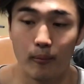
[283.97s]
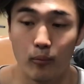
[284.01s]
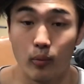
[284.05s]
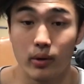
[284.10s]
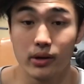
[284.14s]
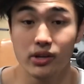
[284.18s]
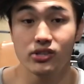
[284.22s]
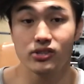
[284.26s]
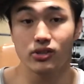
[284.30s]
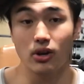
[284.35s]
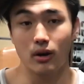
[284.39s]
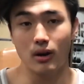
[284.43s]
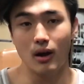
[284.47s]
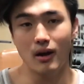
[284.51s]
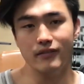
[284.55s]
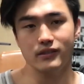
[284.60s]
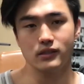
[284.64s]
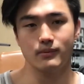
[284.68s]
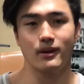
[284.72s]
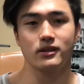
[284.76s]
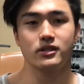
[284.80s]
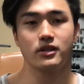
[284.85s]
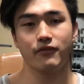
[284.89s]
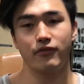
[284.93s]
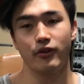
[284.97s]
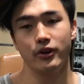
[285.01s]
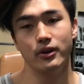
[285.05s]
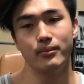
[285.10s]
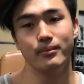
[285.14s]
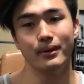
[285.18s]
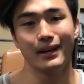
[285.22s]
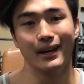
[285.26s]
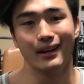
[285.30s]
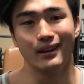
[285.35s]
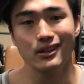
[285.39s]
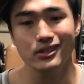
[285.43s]
When you start off, especially for you
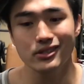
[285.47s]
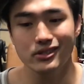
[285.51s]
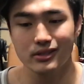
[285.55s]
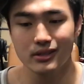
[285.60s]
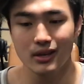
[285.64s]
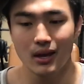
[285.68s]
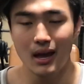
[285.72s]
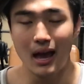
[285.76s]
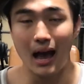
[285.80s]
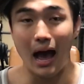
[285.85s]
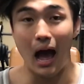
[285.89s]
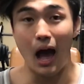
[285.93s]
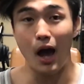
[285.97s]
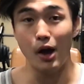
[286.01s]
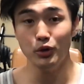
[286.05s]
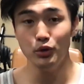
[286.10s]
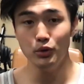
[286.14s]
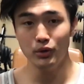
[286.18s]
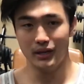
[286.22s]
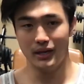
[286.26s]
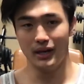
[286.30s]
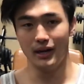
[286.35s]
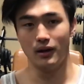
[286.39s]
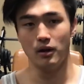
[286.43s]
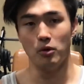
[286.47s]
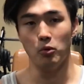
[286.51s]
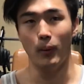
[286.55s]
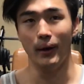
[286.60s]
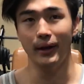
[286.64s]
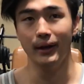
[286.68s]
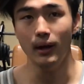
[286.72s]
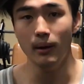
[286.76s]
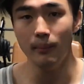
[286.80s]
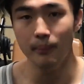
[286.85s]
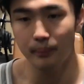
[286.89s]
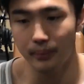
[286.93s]
beginners, how you kick a
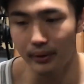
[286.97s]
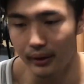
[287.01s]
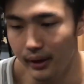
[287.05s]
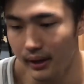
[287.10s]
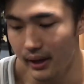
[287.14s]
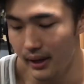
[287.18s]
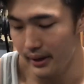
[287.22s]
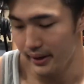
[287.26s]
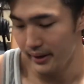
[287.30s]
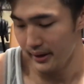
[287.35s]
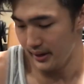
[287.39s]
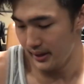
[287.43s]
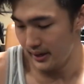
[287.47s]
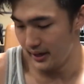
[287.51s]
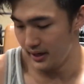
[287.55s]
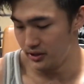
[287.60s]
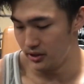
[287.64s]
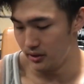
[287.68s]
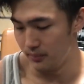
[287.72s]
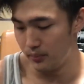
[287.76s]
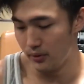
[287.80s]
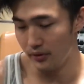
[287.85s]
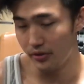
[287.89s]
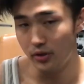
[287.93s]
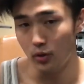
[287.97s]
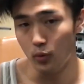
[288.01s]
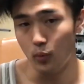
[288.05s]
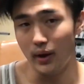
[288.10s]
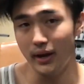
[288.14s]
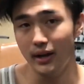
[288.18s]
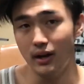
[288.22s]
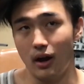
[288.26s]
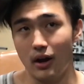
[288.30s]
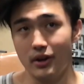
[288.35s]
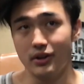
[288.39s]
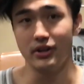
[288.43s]
weight up is you put the
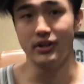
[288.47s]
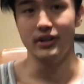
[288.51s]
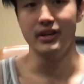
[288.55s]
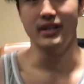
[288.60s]
weight on your